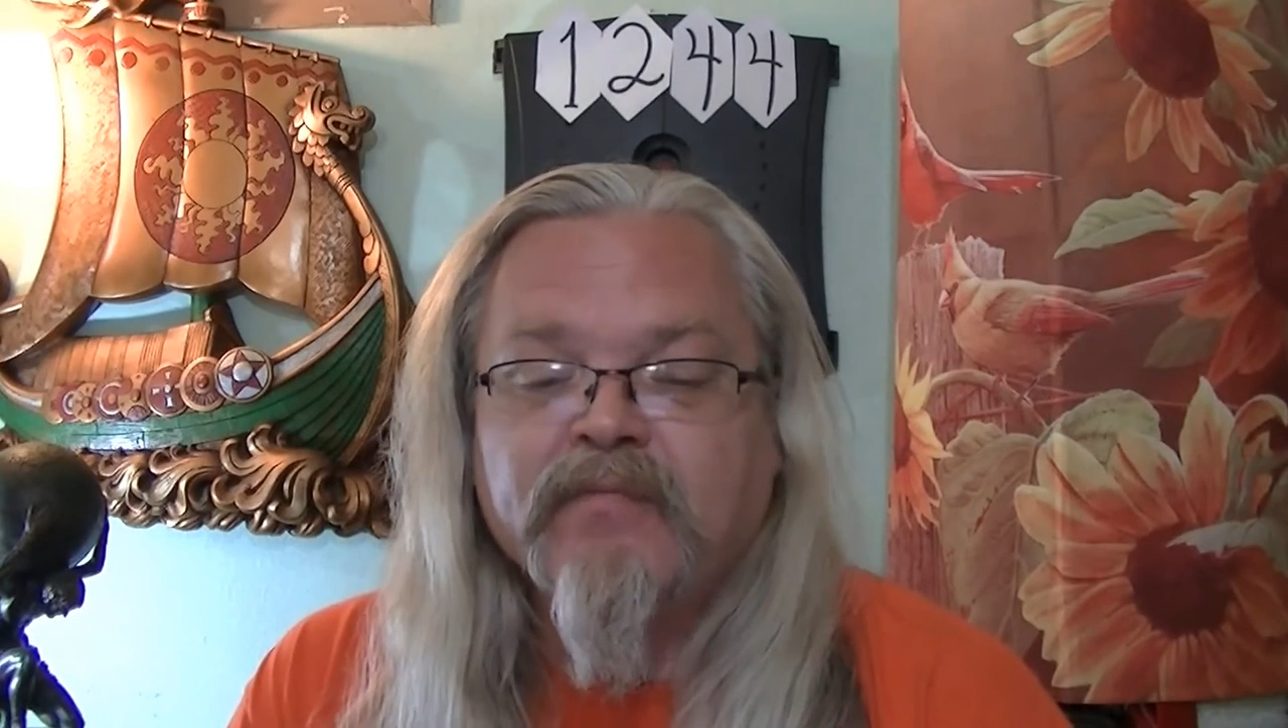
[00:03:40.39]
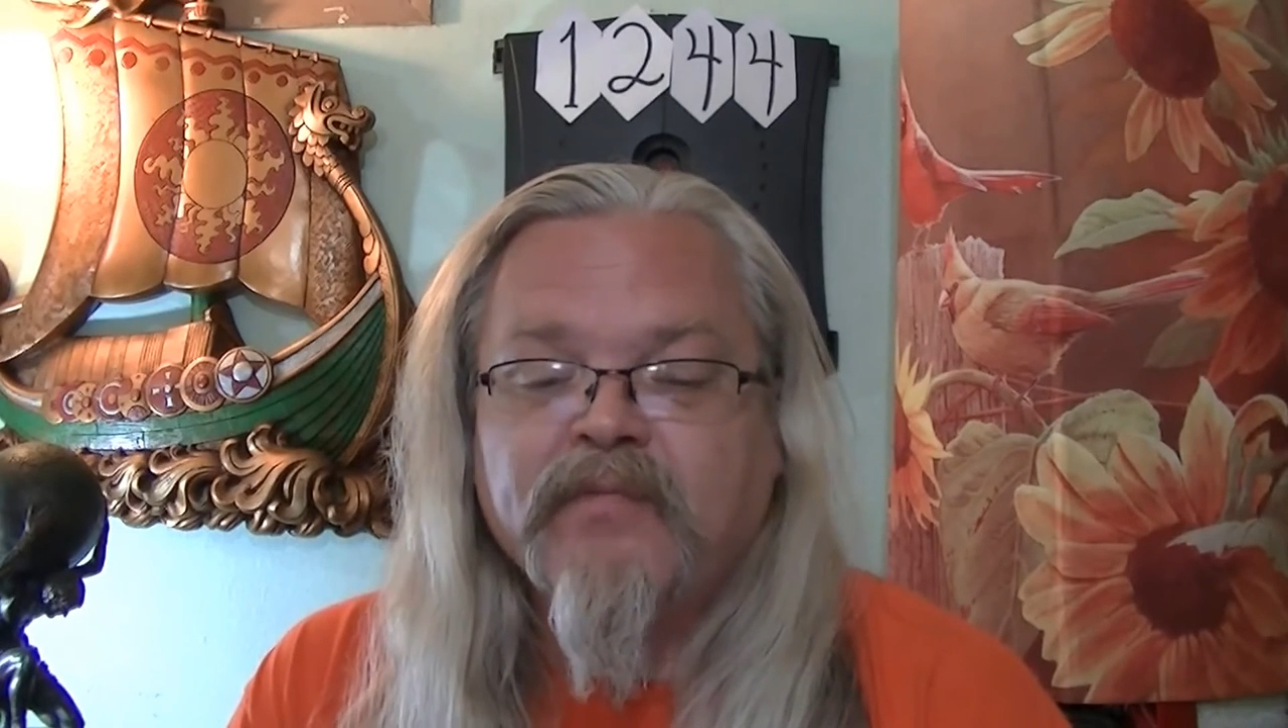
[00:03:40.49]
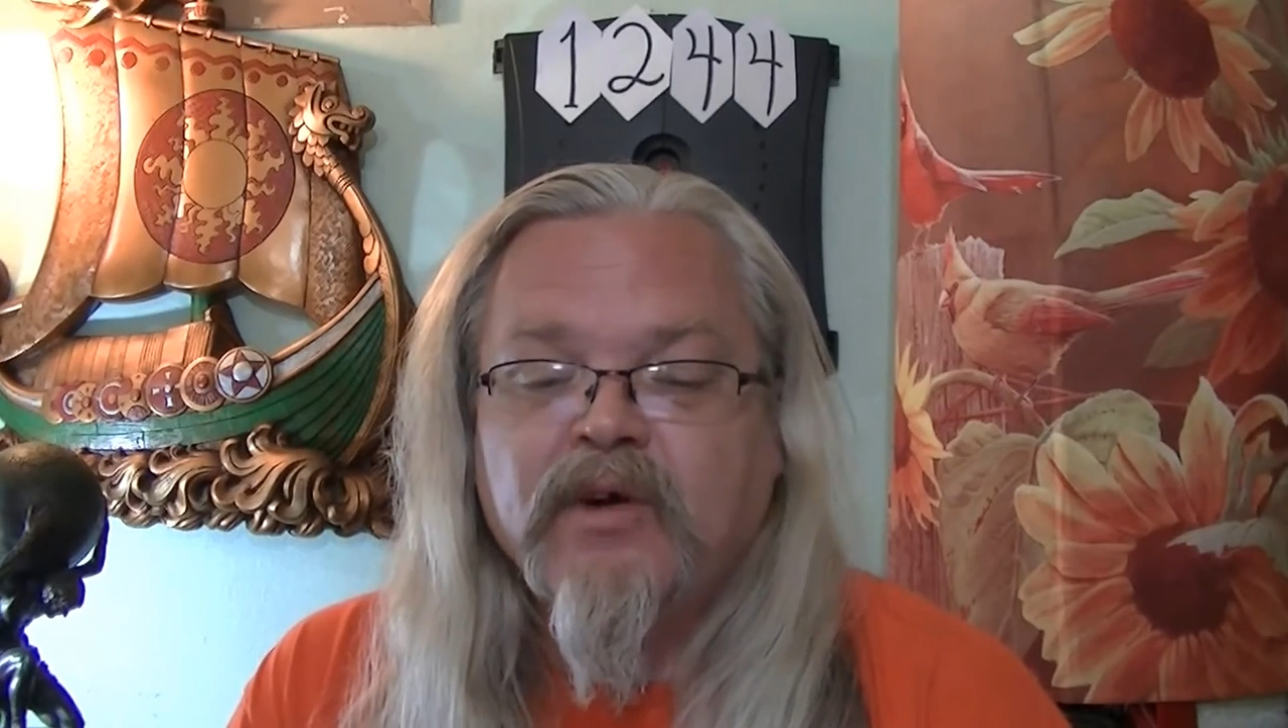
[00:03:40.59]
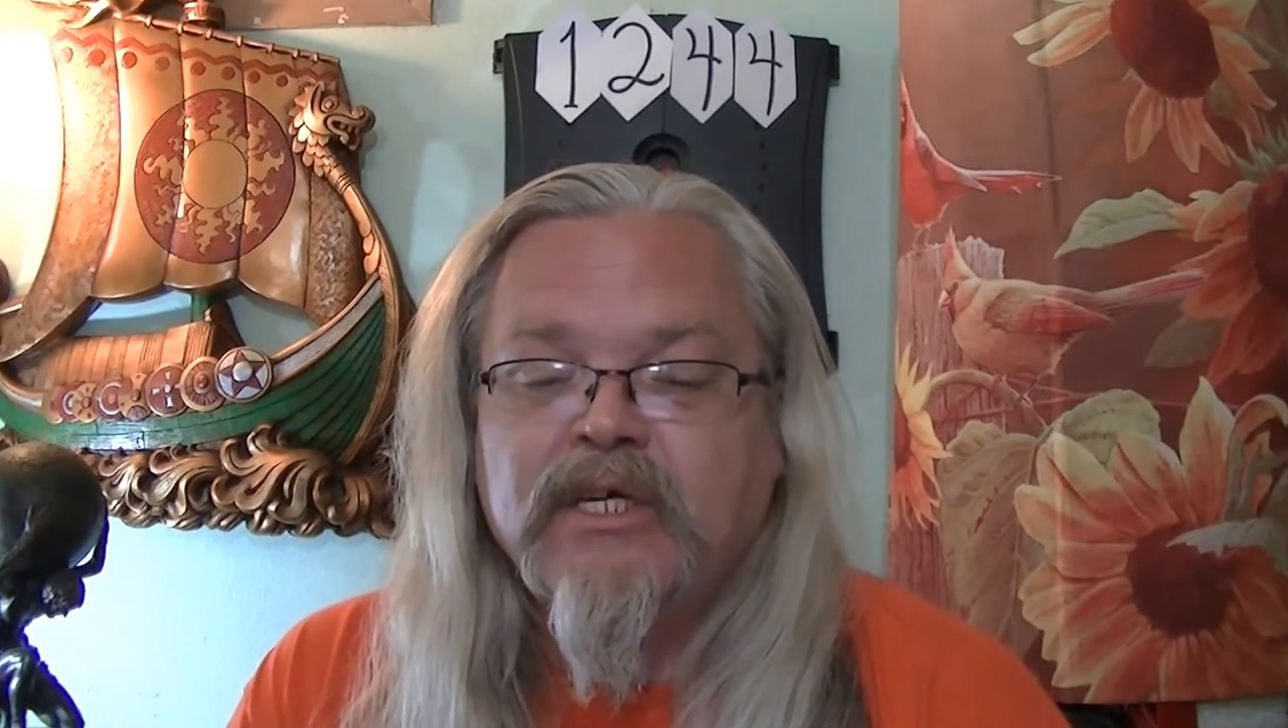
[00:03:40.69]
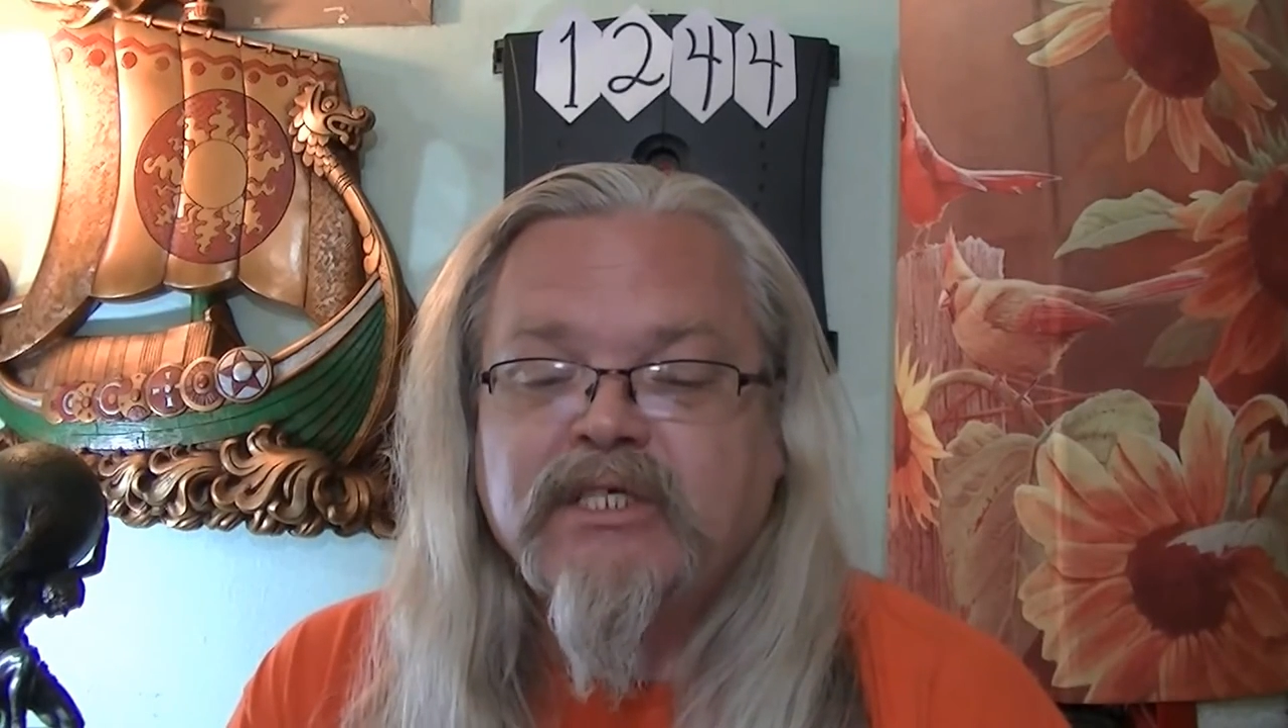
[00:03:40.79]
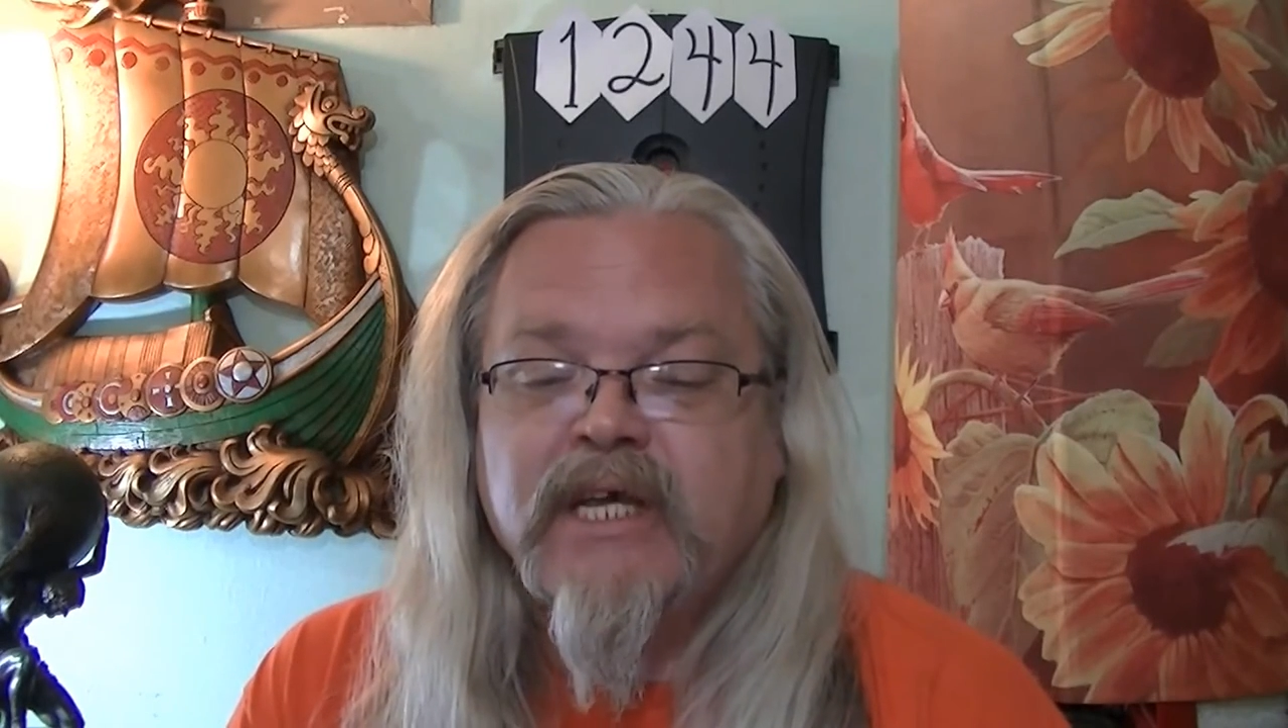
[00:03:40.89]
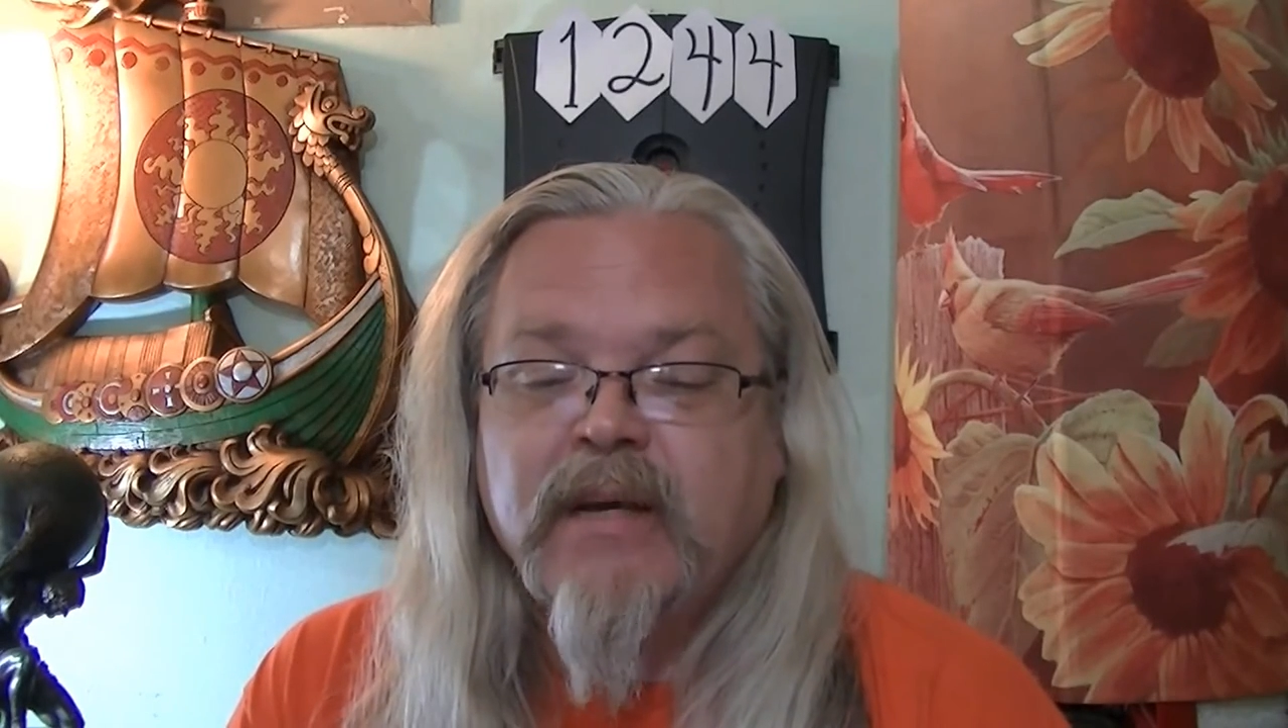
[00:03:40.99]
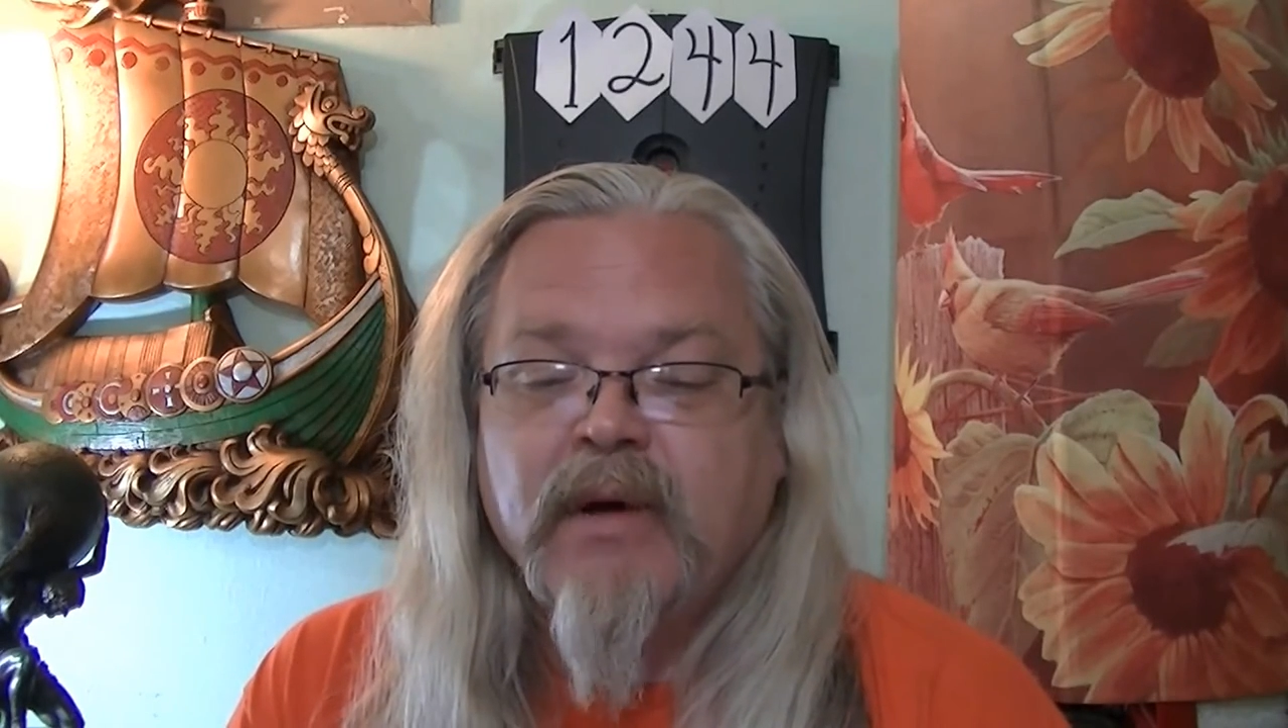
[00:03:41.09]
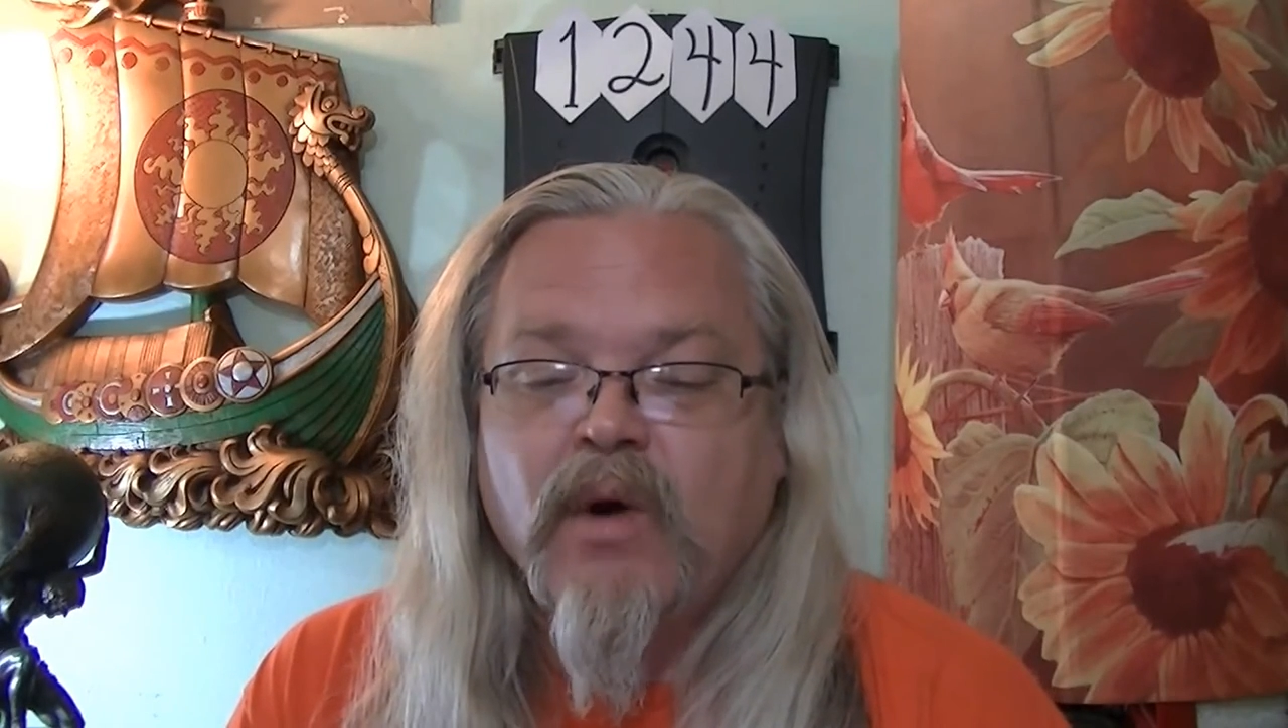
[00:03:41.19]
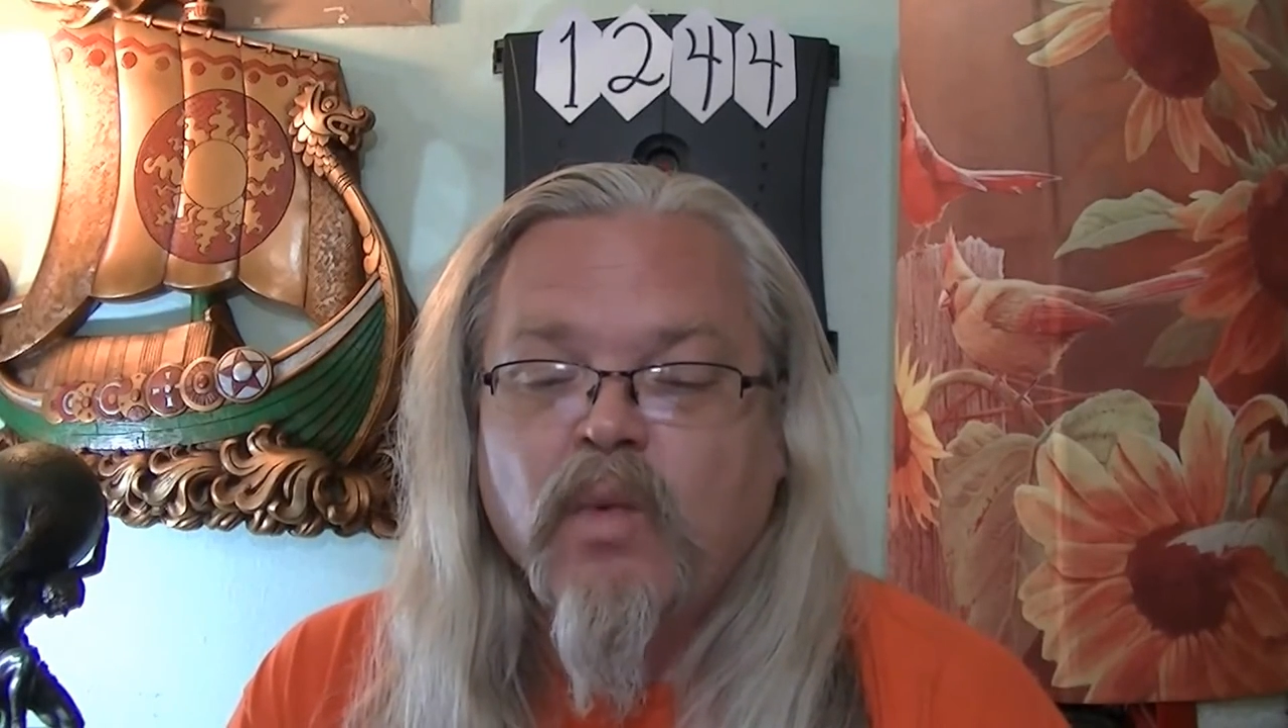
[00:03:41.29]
Fukushima